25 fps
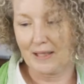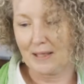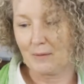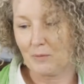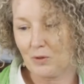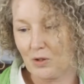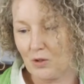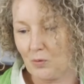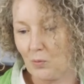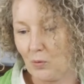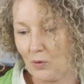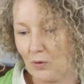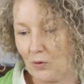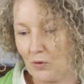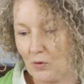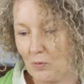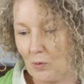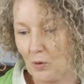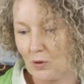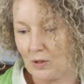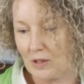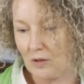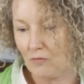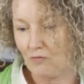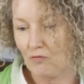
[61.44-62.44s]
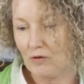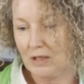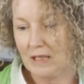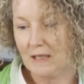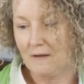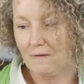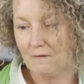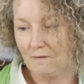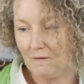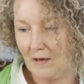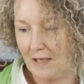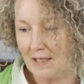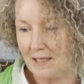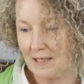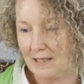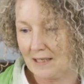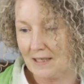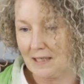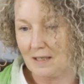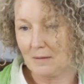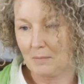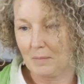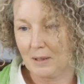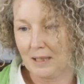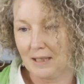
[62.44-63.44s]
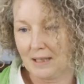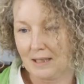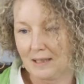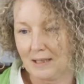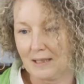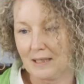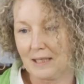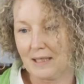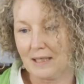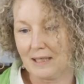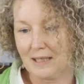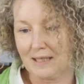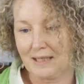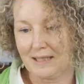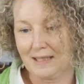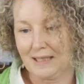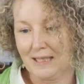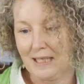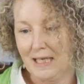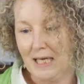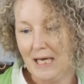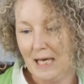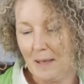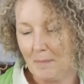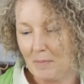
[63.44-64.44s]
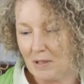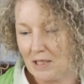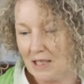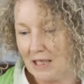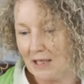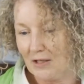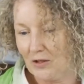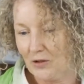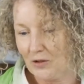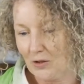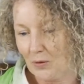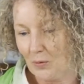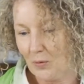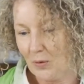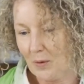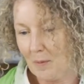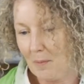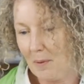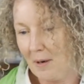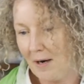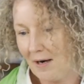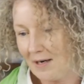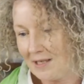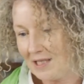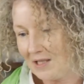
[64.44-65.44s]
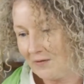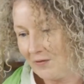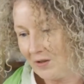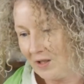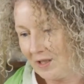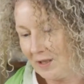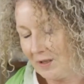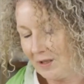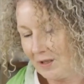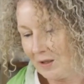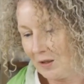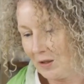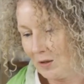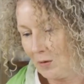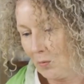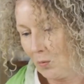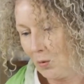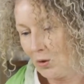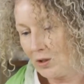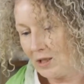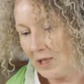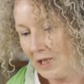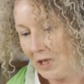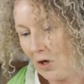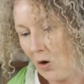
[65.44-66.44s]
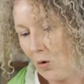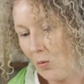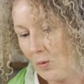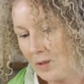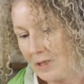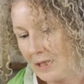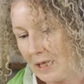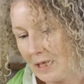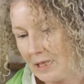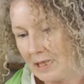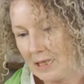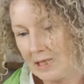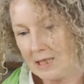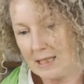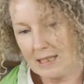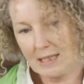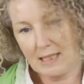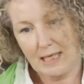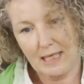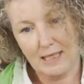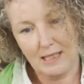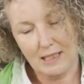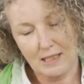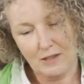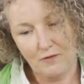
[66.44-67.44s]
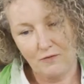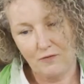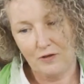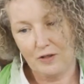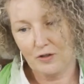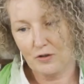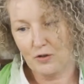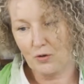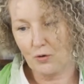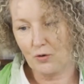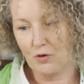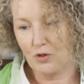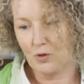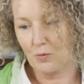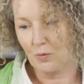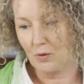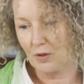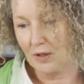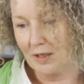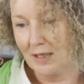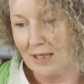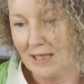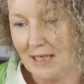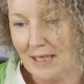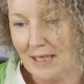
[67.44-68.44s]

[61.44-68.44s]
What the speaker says: it was just one of those books that really fascinated me. And in particular, there were parts of it, the ones I always tended to veer towards were